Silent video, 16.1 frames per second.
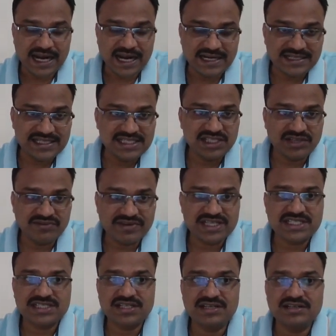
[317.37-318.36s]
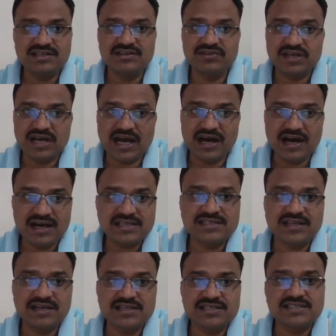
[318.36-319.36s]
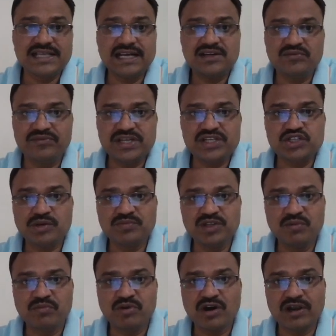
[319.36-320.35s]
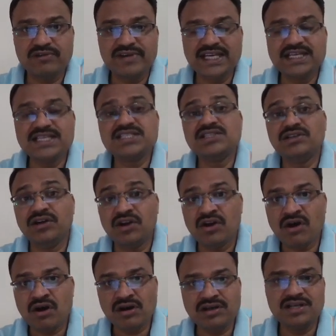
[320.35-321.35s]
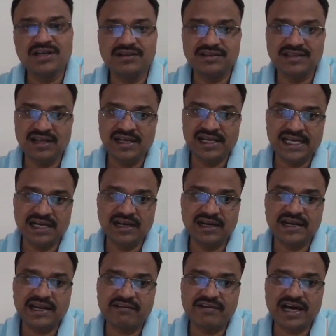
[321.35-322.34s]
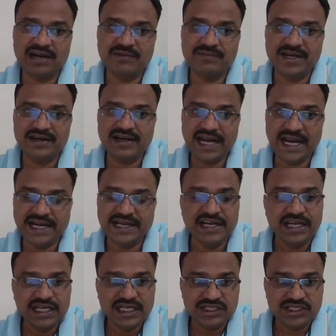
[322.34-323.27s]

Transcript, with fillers: and this question asks us that which of the following is not the legal requirement right